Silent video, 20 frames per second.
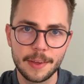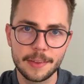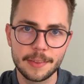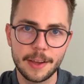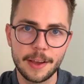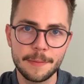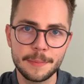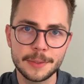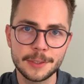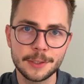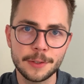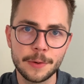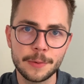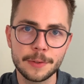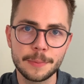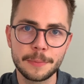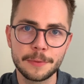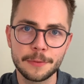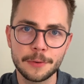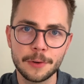They have been shown
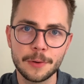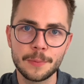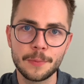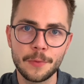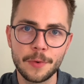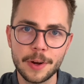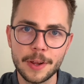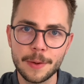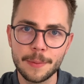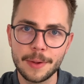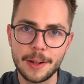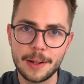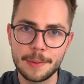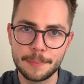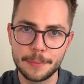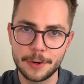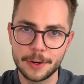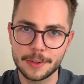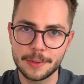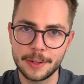to perform really well
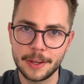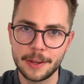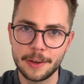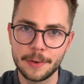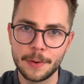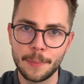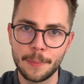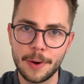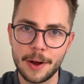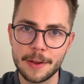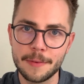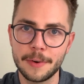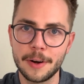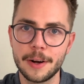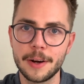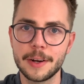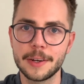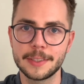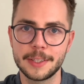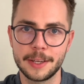empirically on a wide
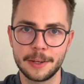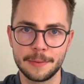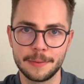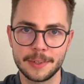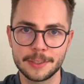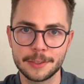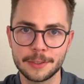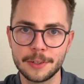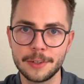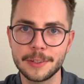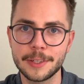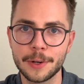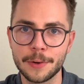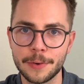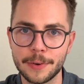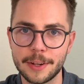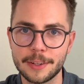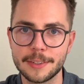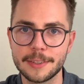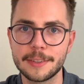variety of
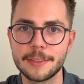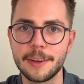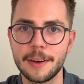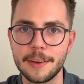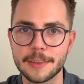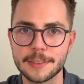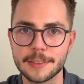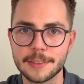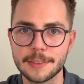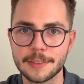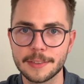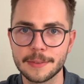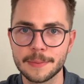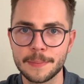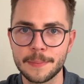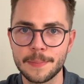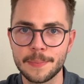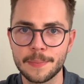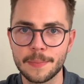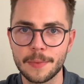uncertainty-oriented tasks.
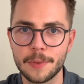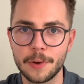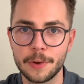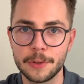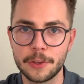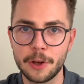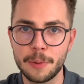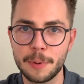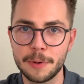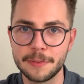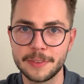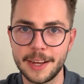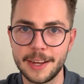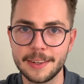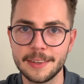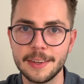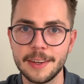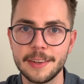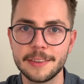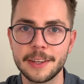On top of
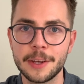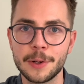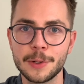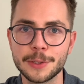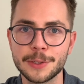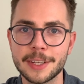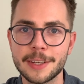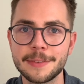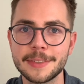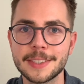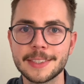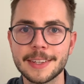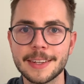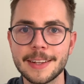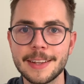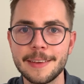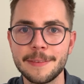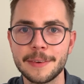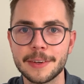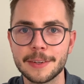that, they also give a
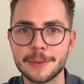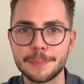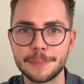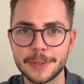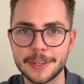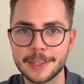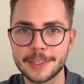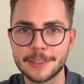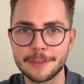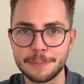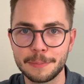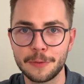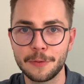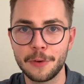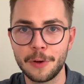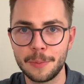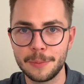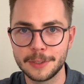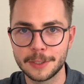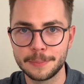significant predictive
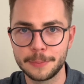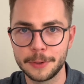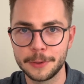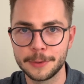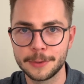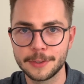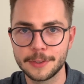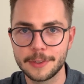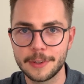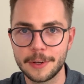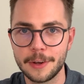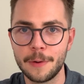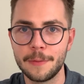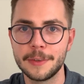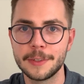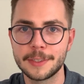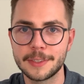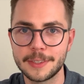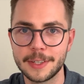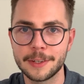performance boost of
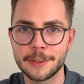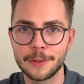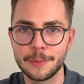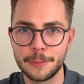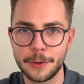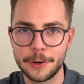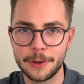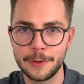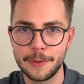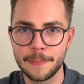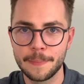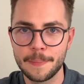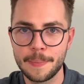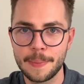a single model.